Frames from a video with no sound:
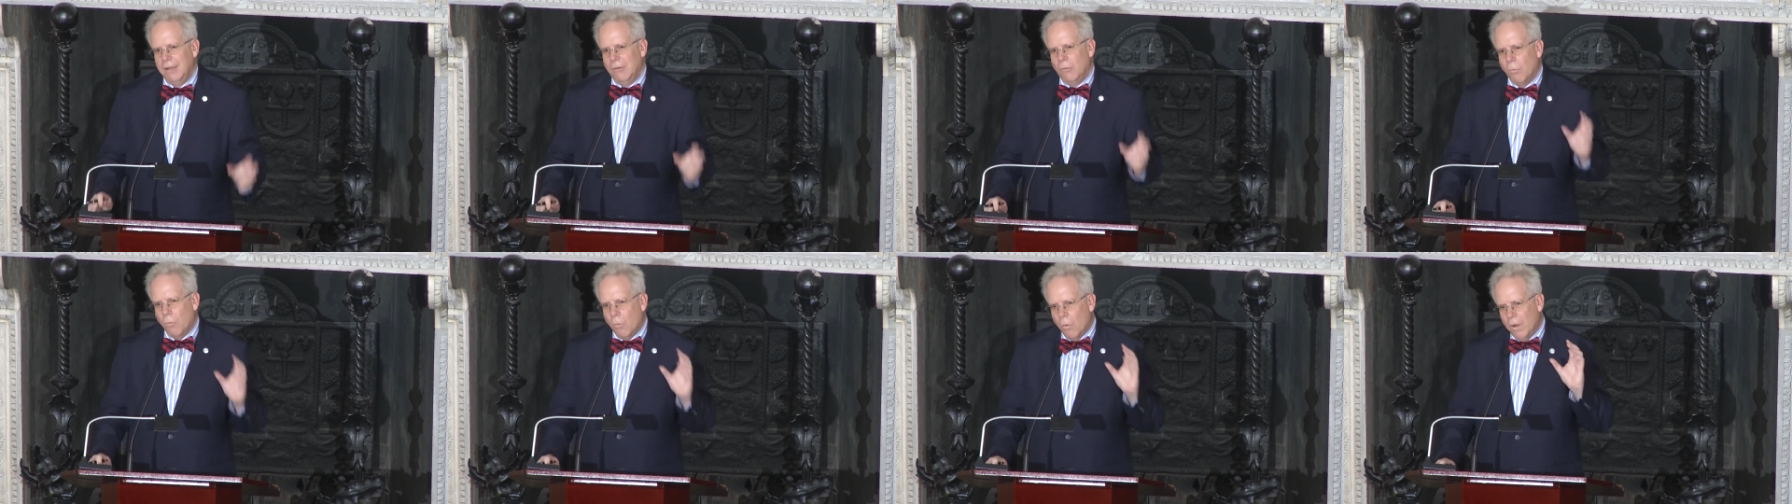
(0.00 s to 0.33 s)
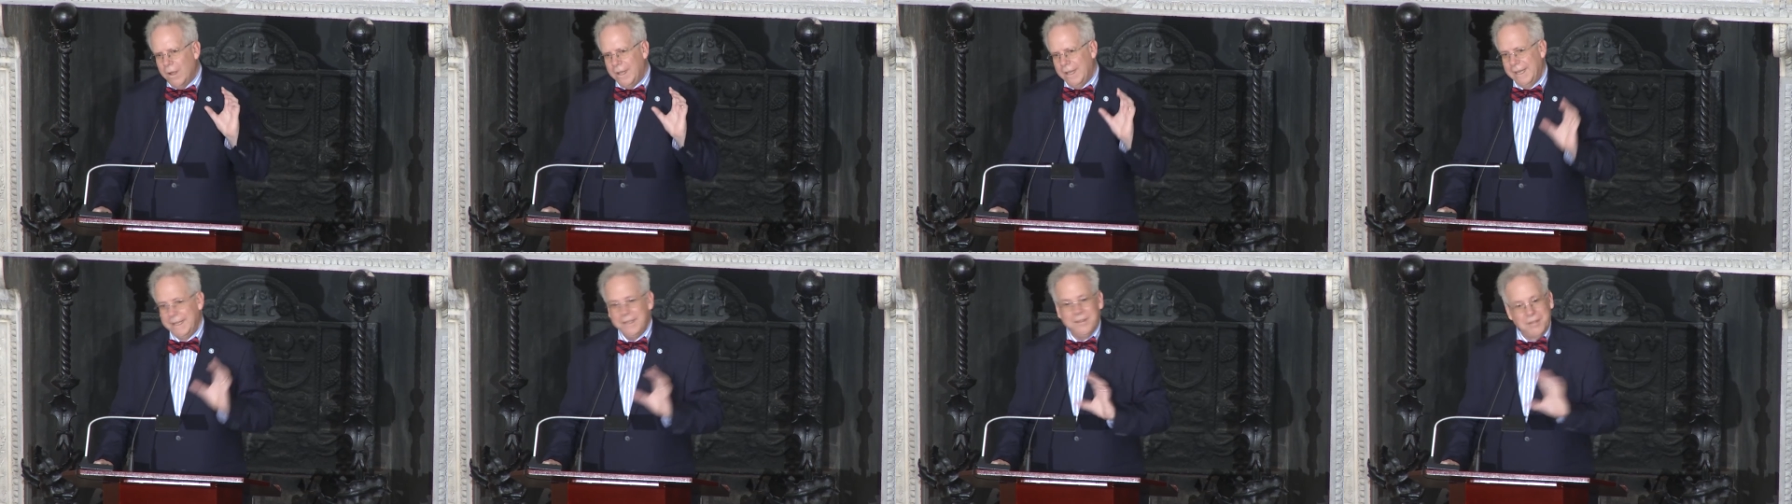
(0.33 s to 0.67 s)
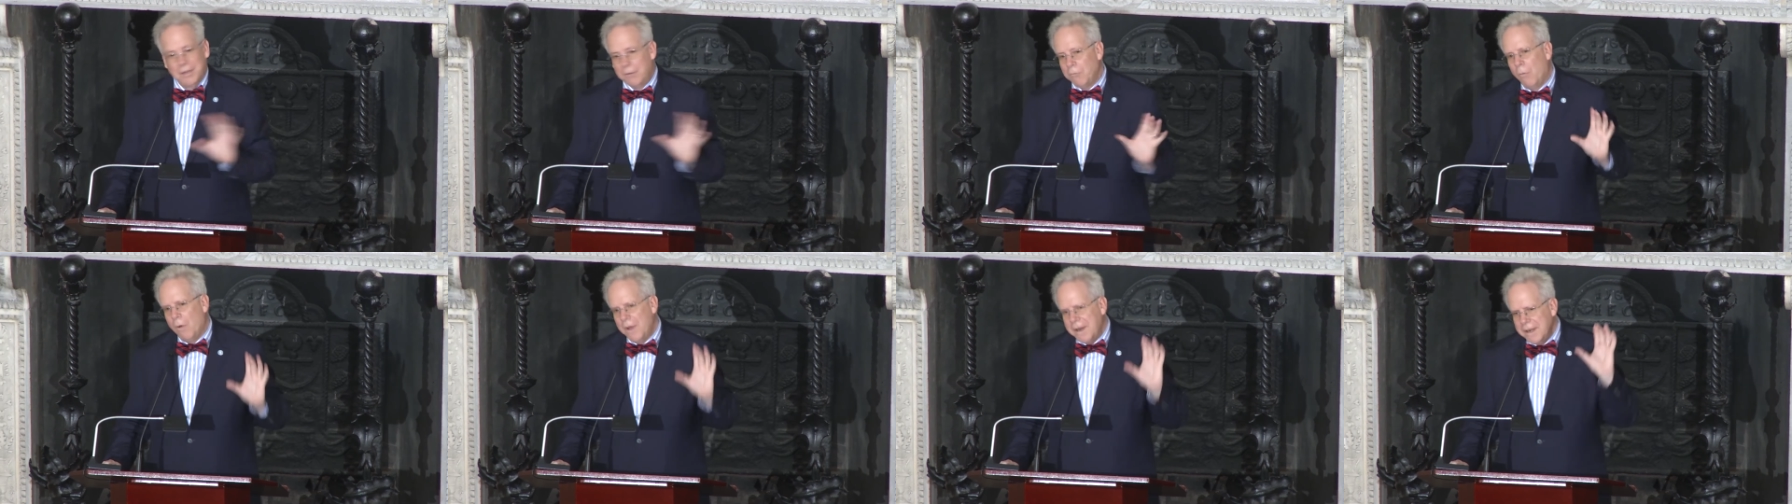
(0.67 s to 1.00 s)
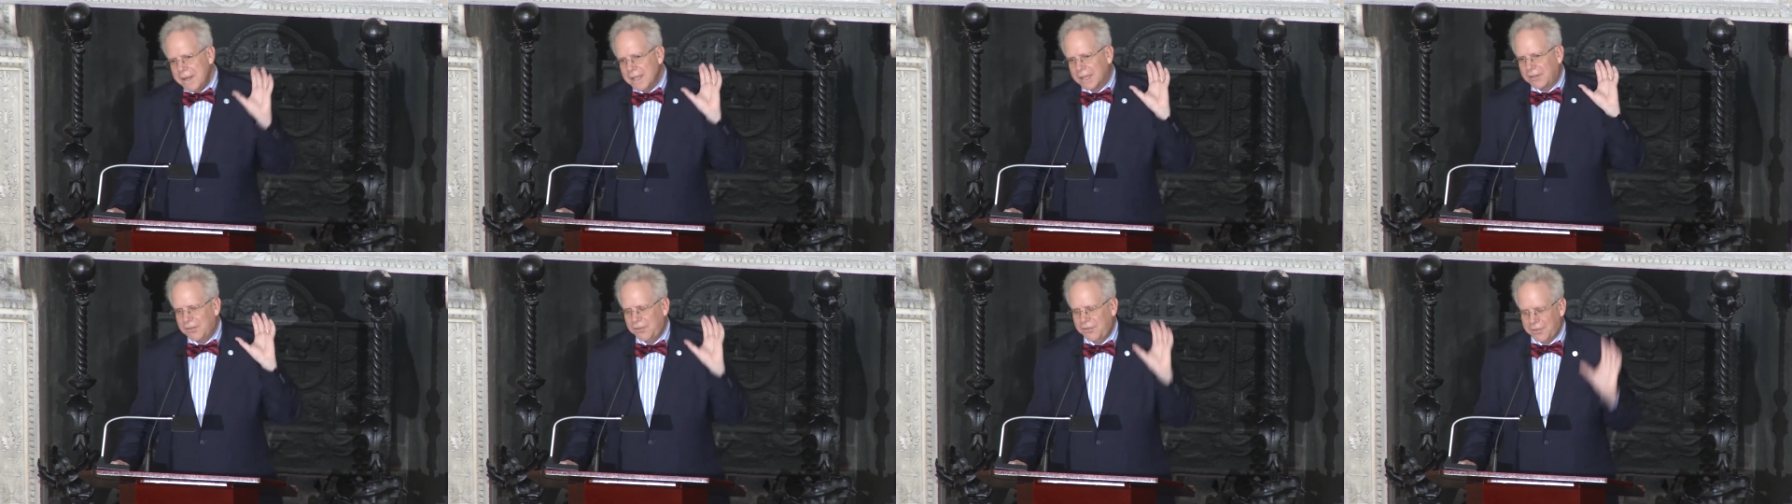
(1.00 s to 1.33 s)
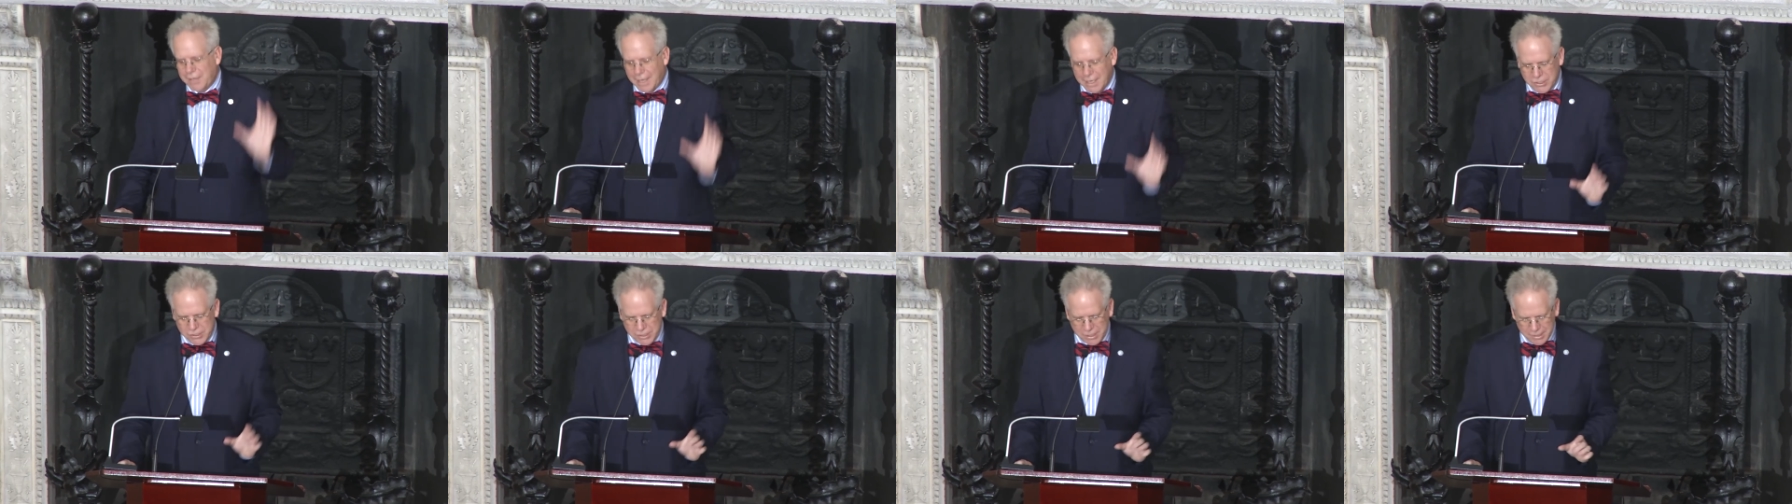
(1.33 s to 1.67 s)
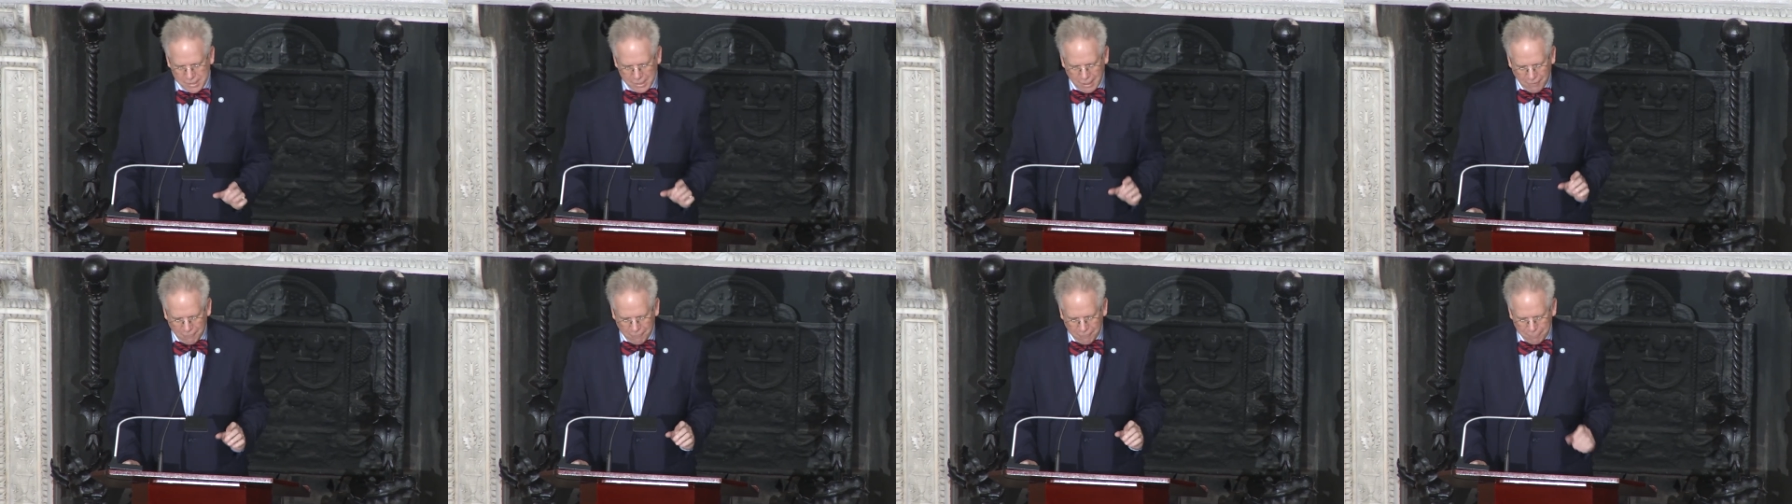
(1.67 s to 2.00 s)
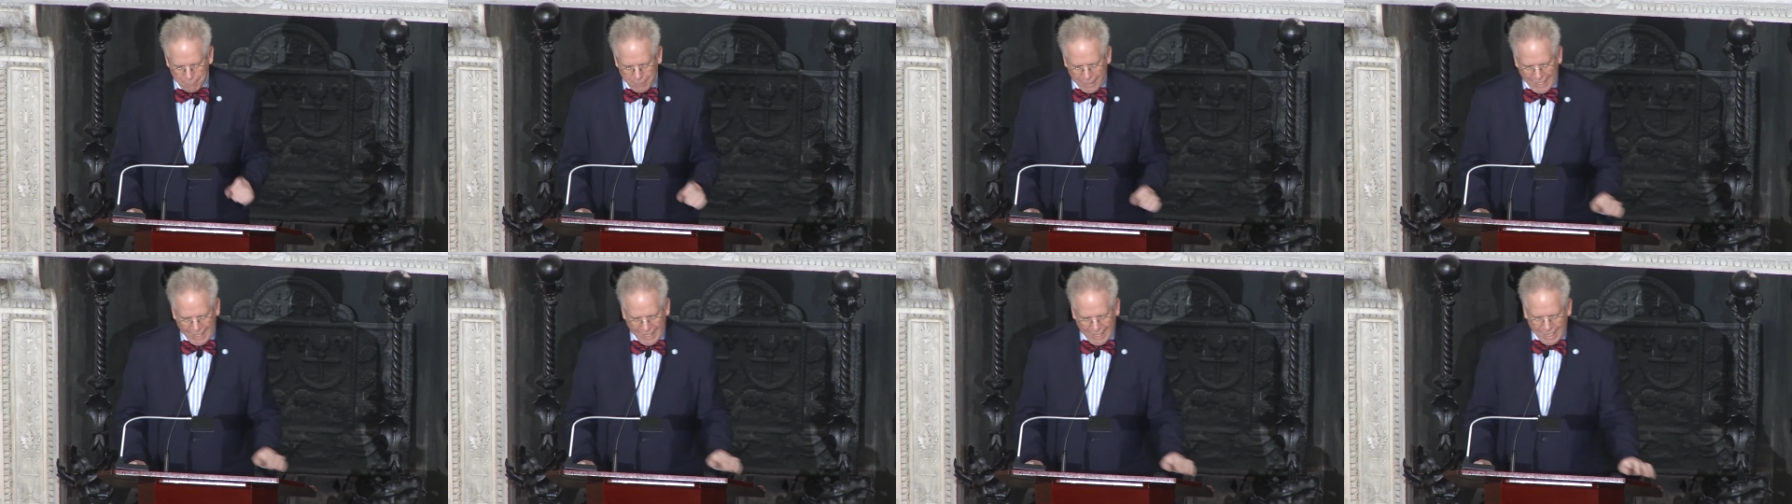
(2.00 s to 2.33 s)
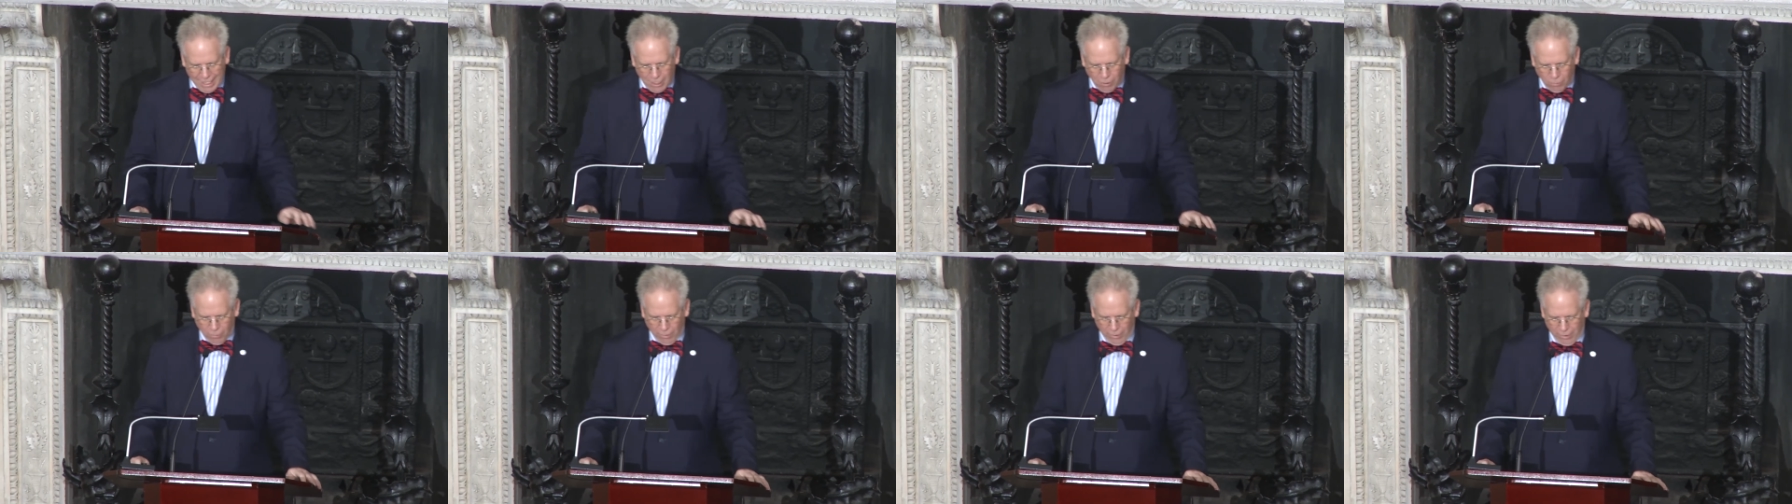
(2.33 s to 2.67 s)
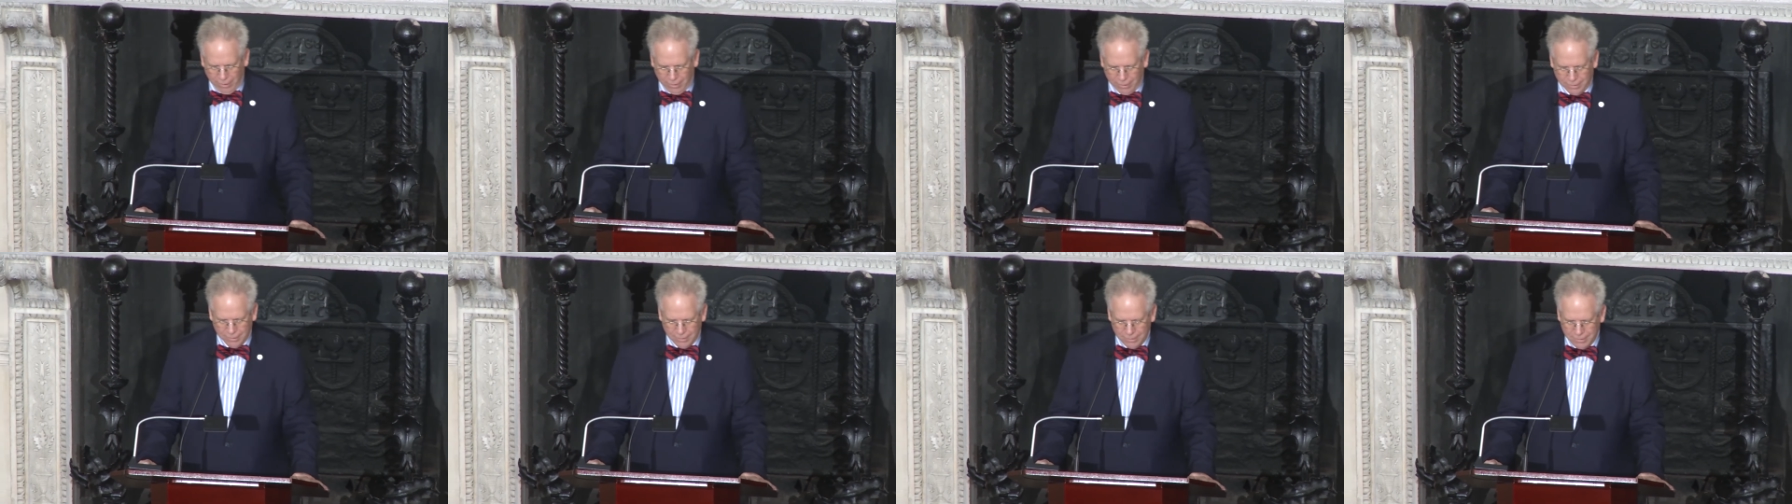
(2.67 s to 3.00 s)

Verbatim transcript: And he said, what an accession of power